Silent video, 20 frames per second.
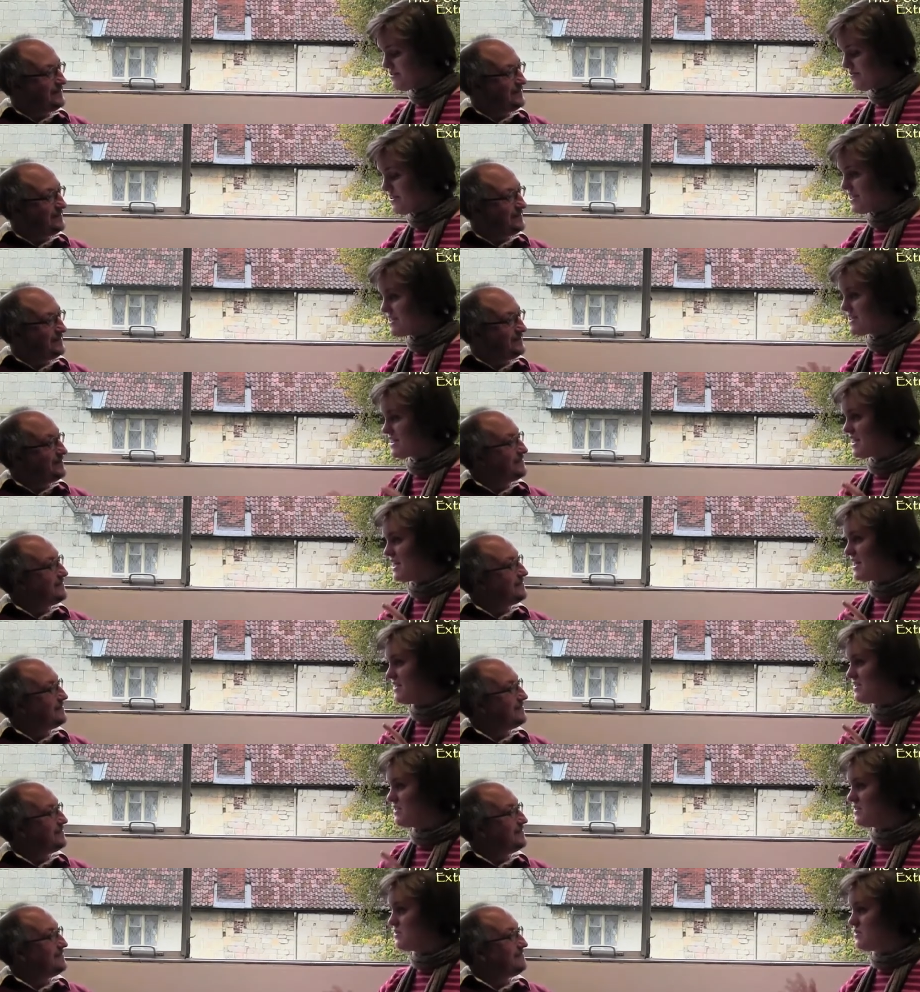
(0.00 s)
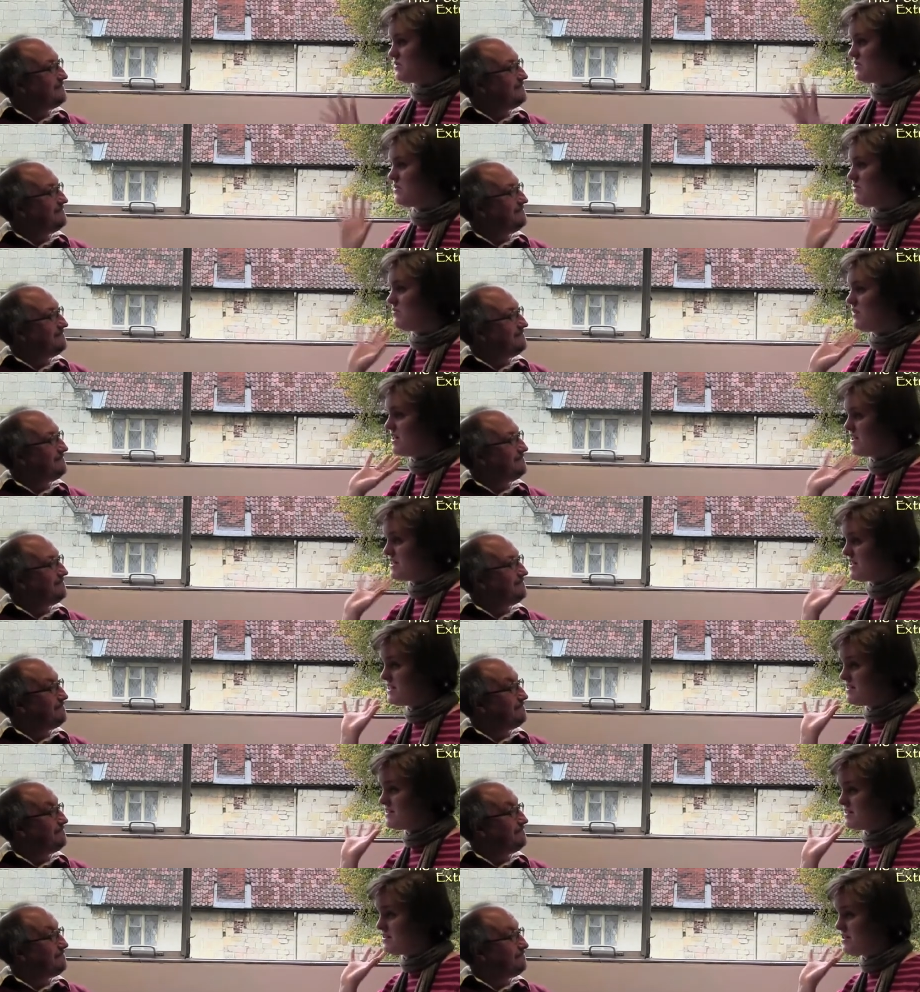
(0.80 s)
Speaker 1: of indicators or sort of
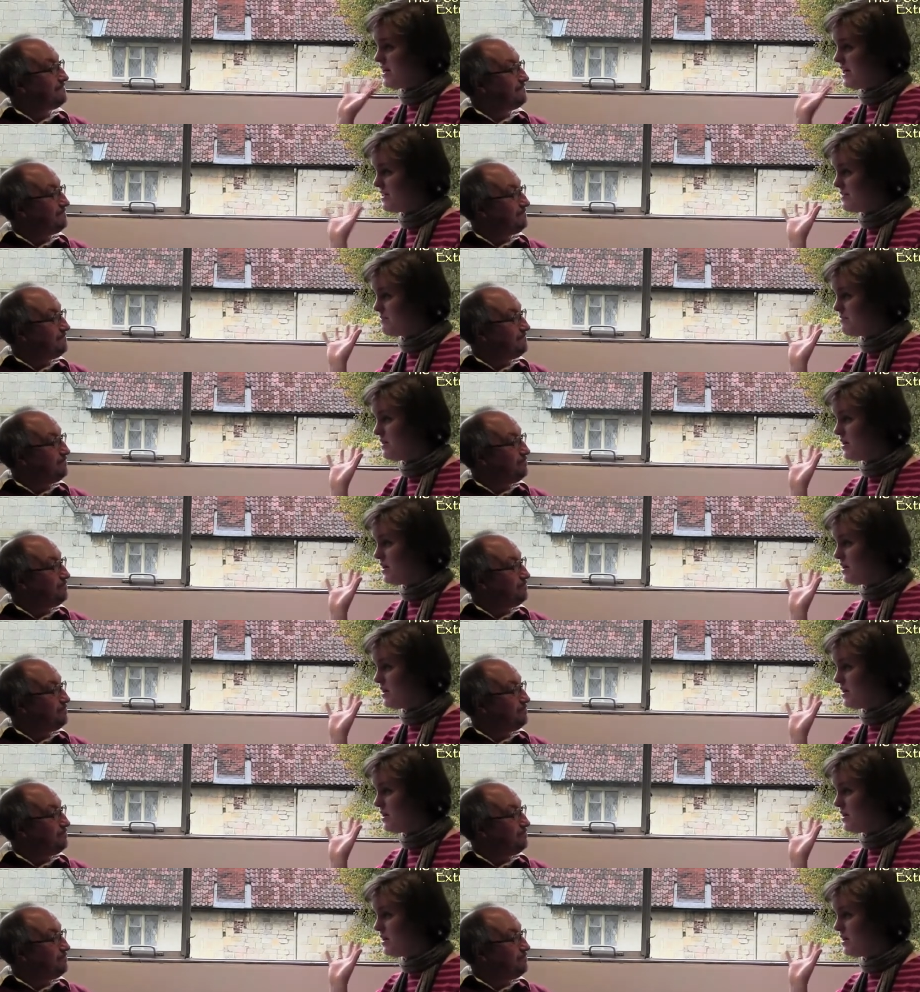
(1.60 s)
ideas that you had in